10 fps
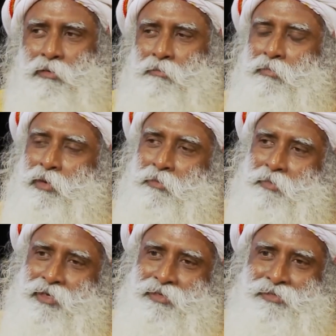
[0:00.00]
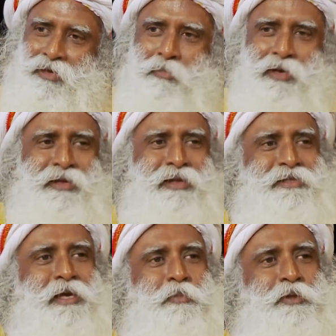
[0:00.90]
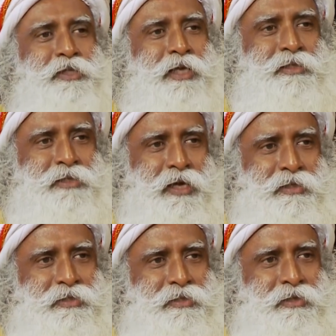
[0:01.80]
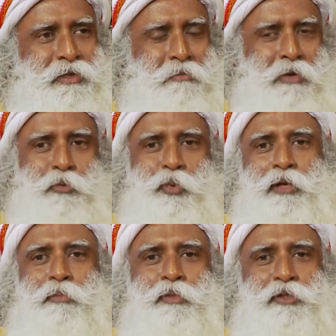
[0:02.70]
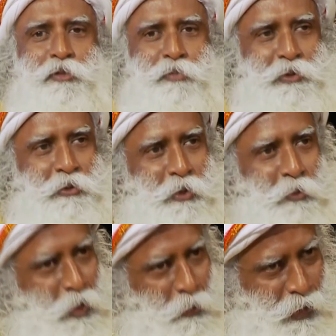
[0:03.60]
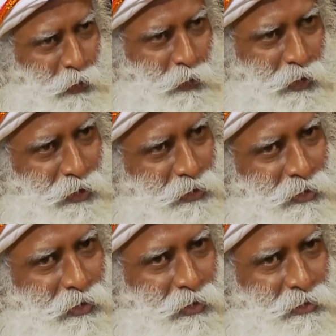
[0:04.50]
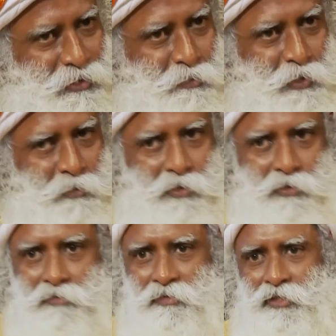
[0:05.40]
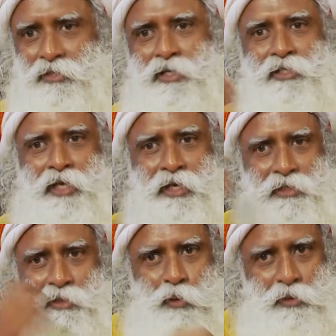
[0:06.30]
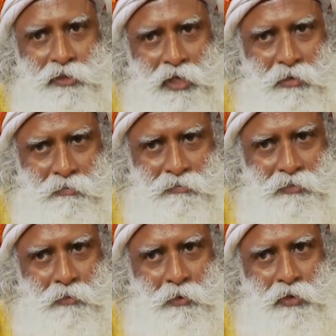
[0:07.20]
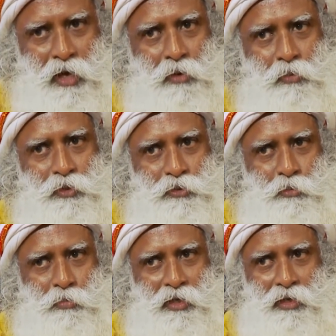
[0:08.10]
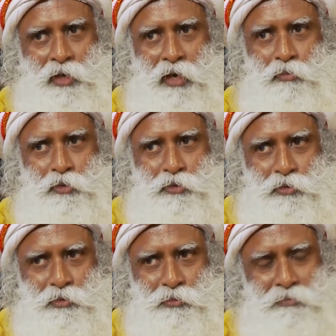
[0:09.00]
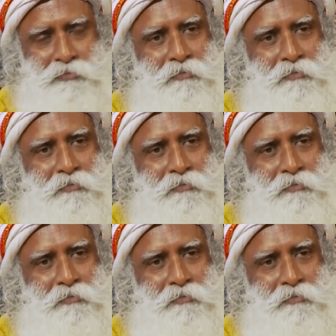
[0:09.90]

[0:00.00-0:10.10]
Maybe somebody else appreciates us, but we are miserable doing what we are doing simply because we are straitjacketed all the time about how we should be and how we should do.